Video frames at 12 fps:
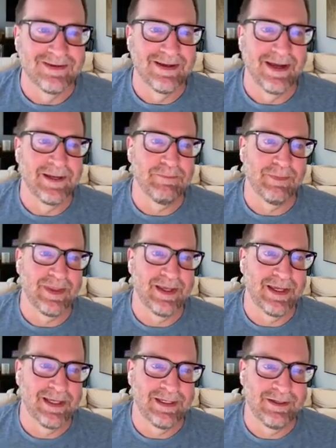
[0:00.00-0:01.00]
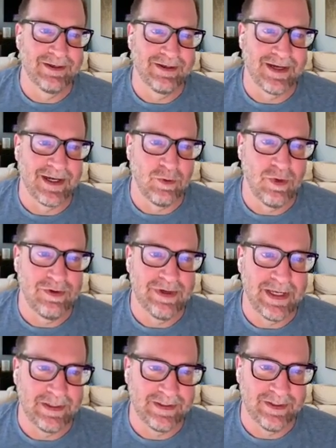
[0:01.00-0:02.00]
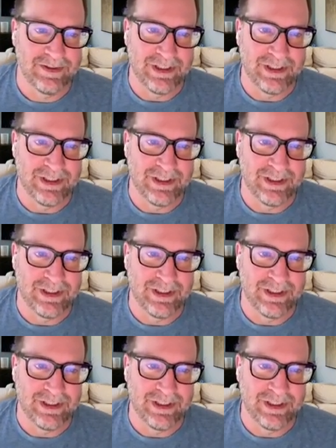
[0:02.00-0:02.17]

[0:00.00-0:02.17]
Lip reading: Okay. And I will let